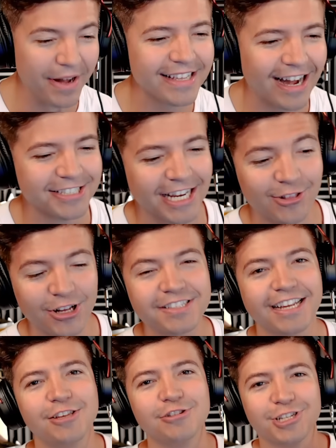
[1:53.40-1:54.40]
my gosh, it
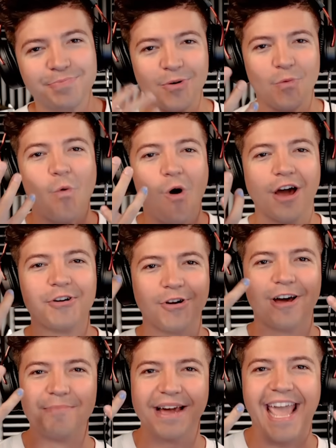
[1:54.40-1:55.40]
looks like you just put
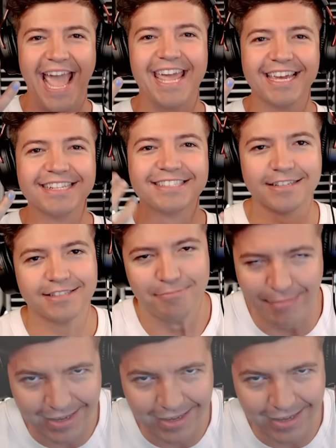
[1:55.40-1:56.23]
water on my hands since I'm